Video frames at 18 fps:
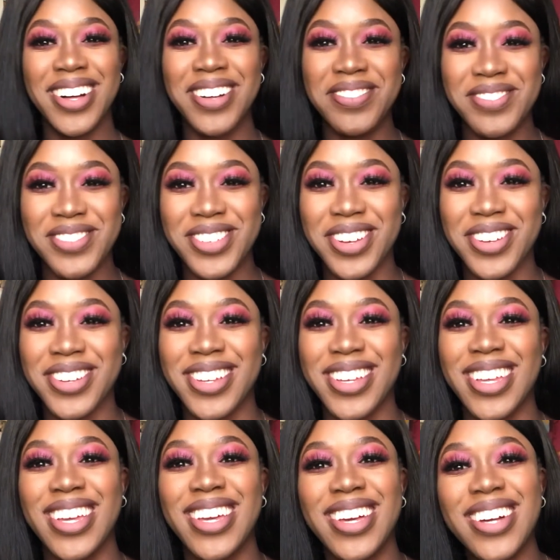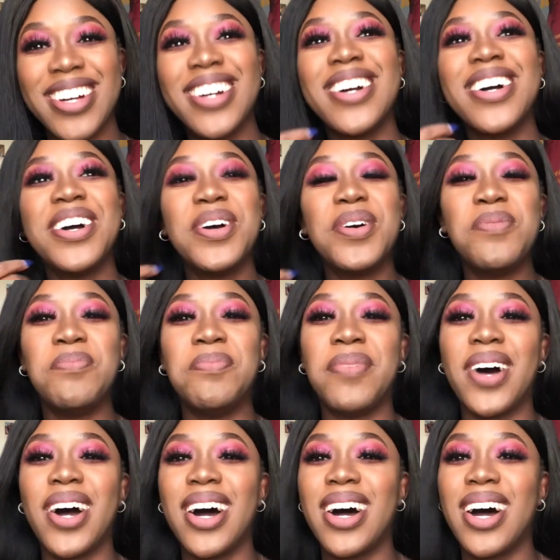I'm joking.
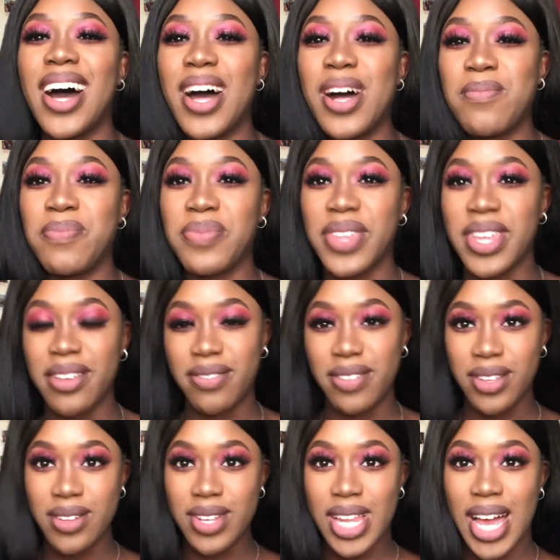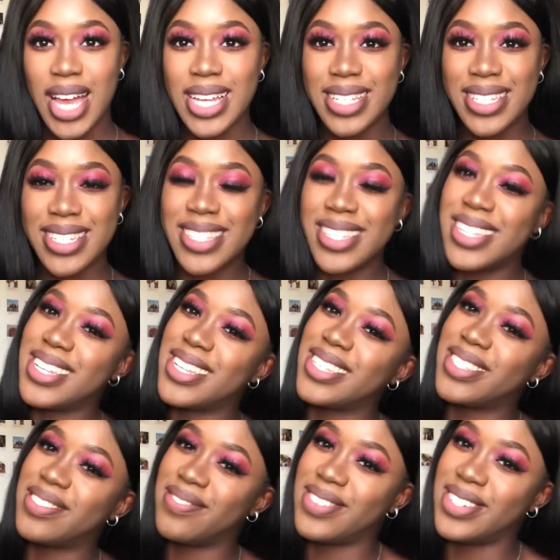But if you liked
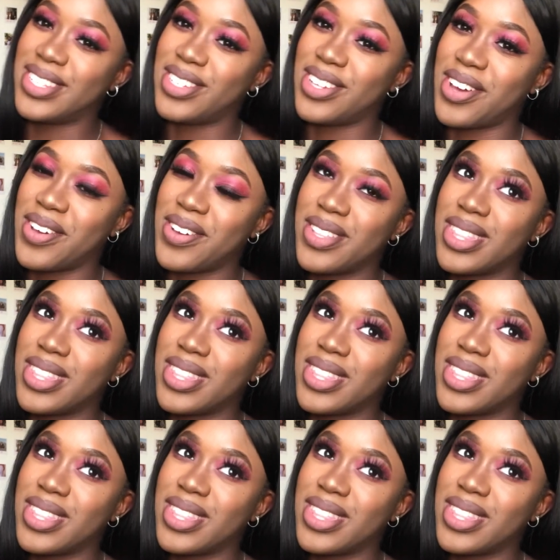this video,